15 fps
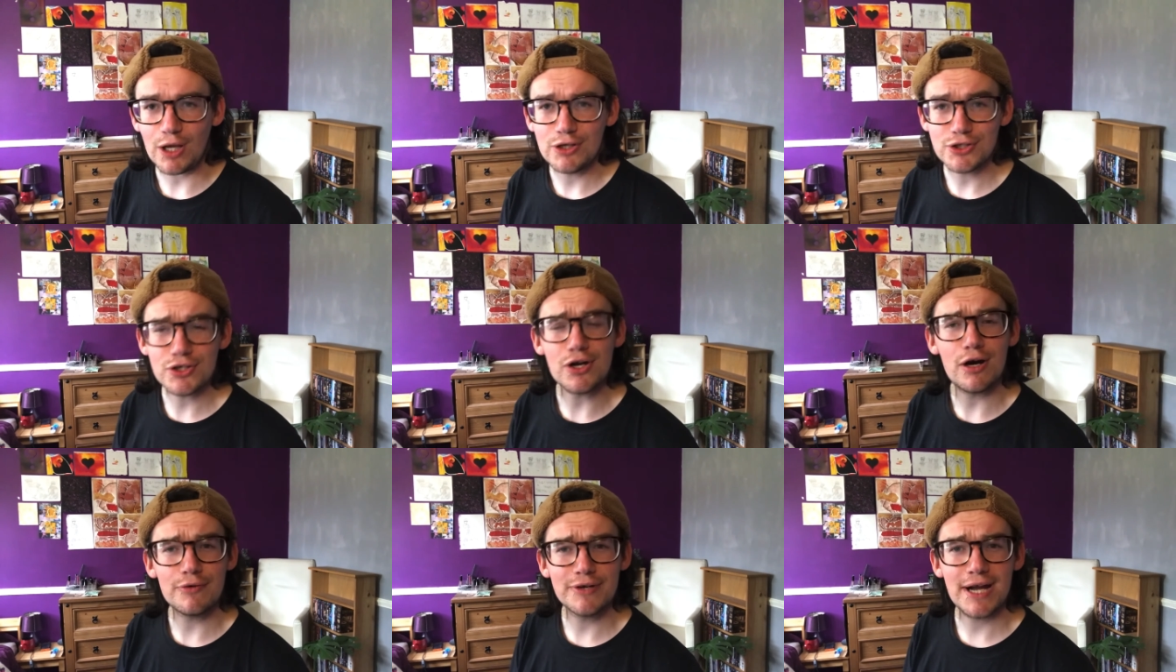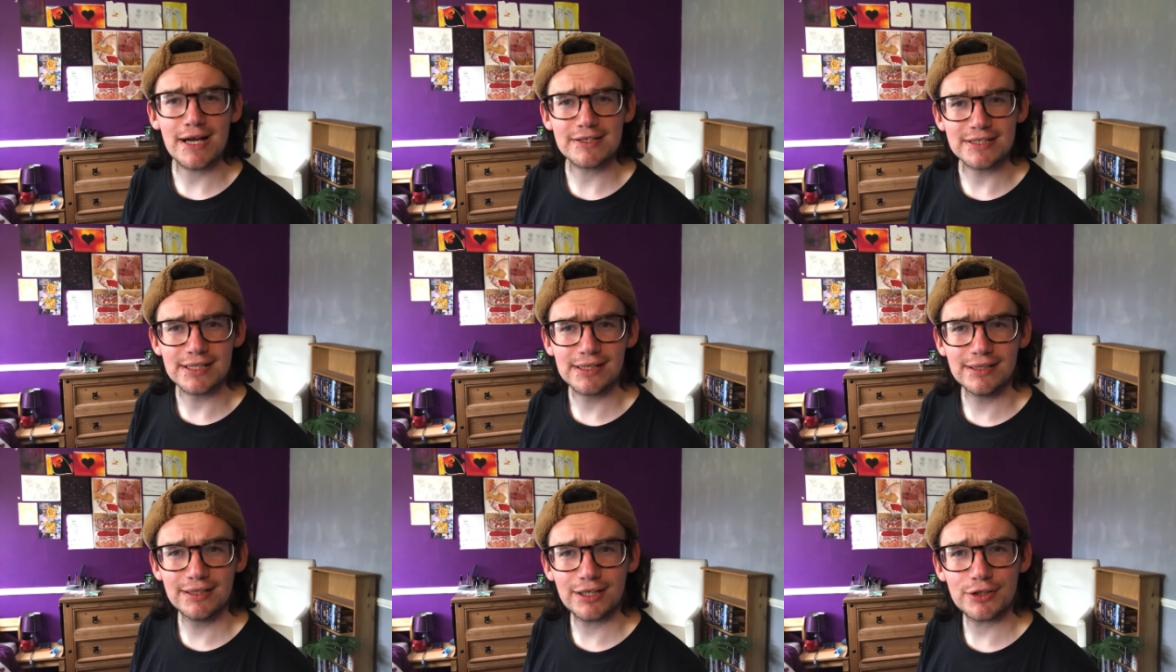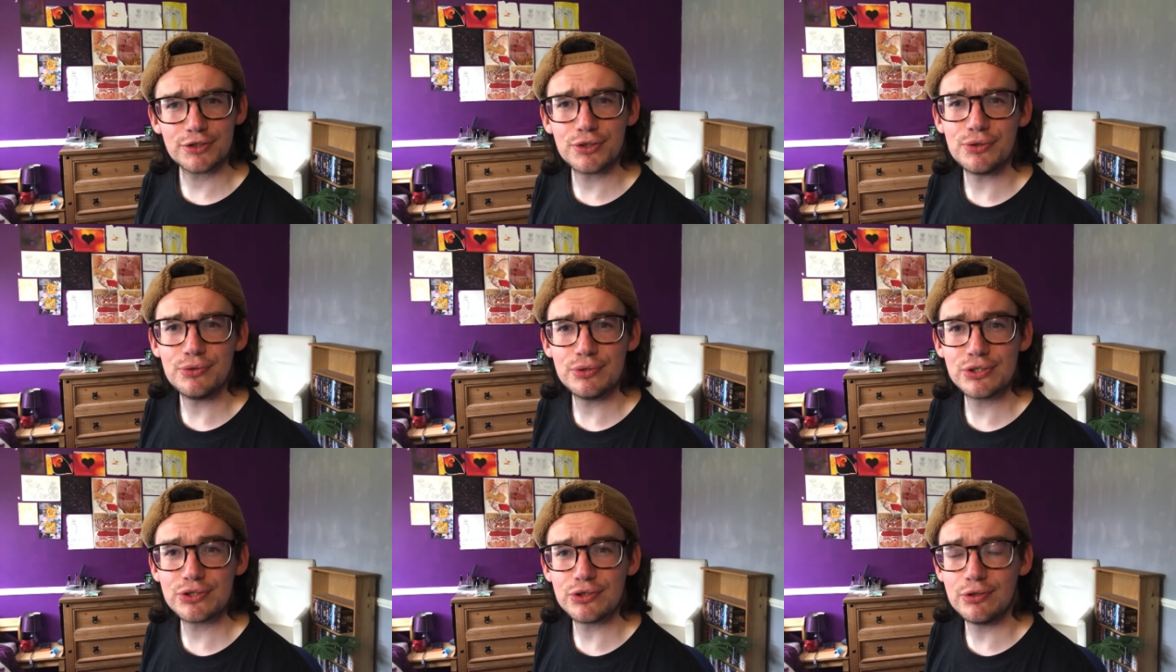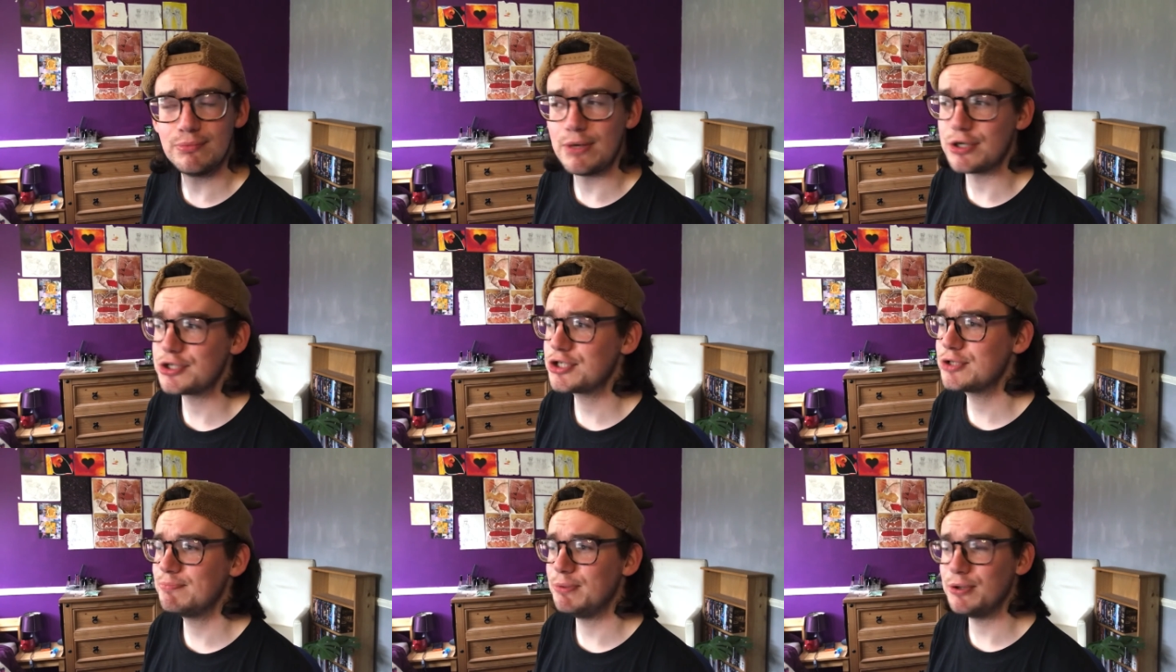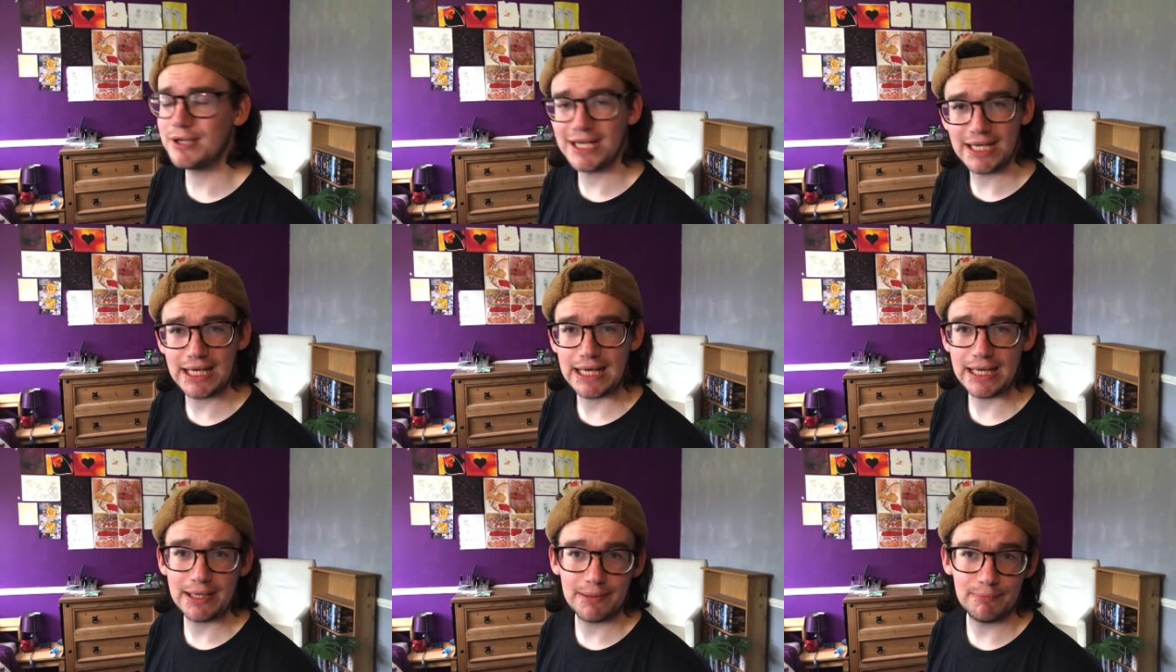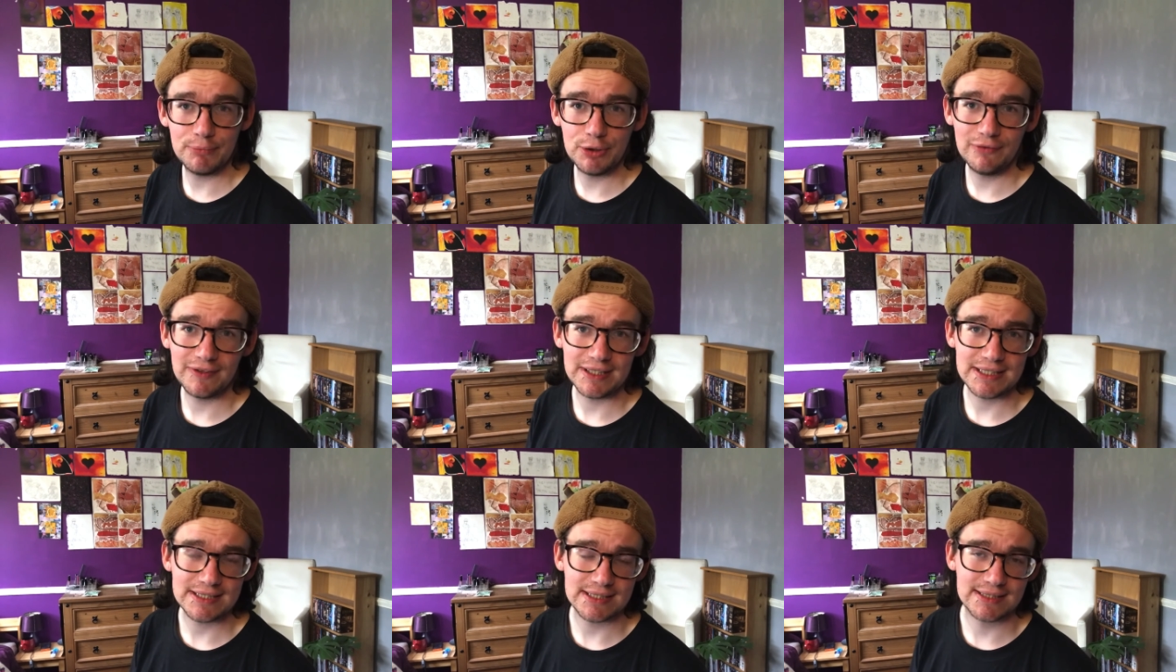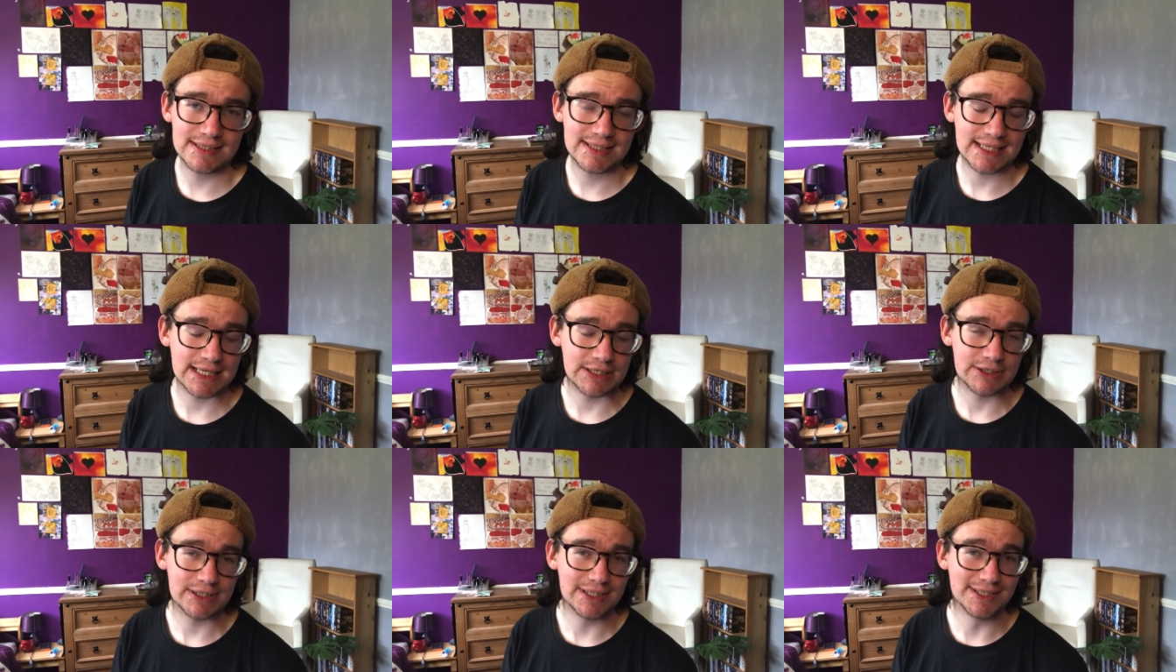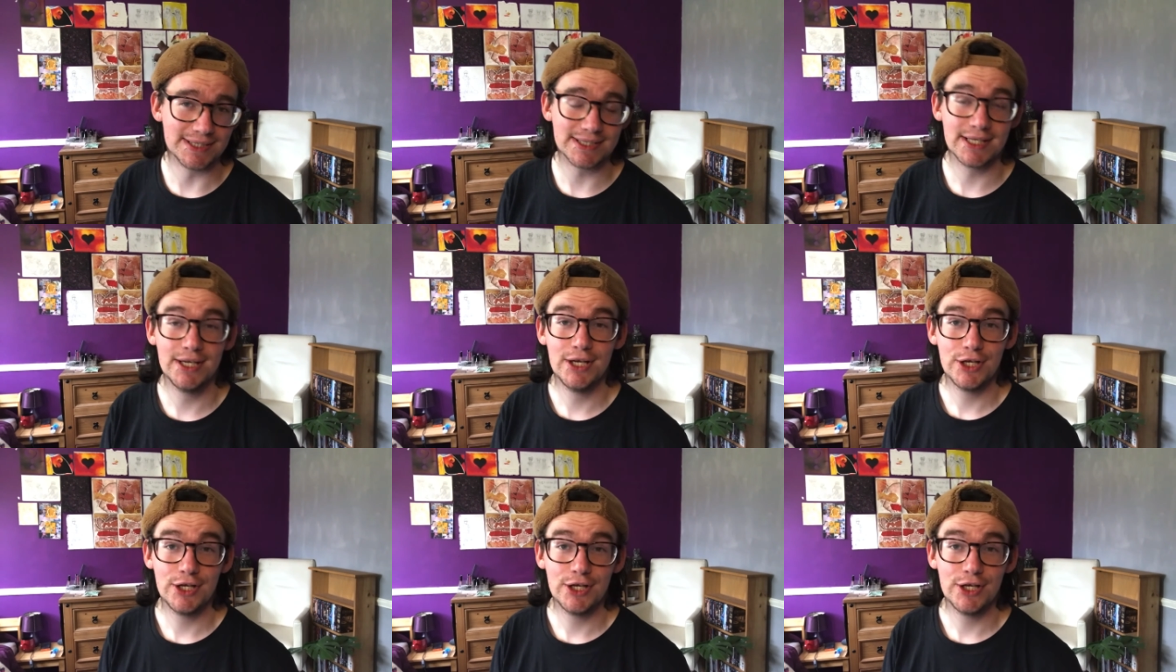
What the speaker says: Scott reacting to some spooky movies and series.